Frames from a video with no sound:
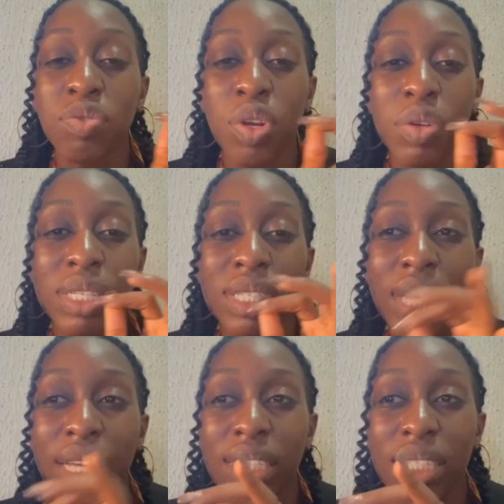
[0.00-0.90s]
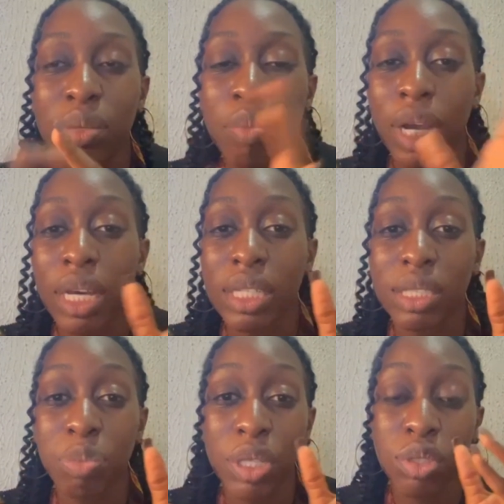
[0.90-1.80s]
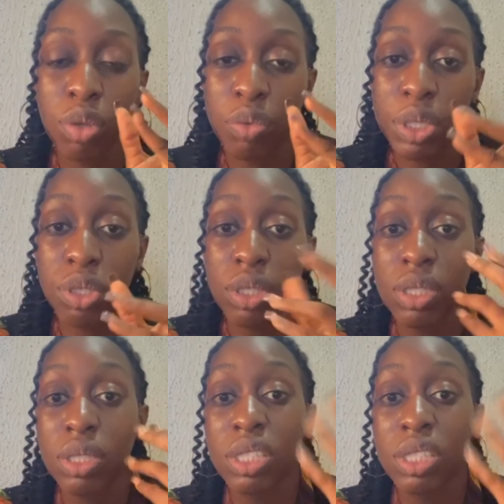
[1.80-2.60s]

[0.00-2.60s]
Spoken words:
vary slightly by depending on region.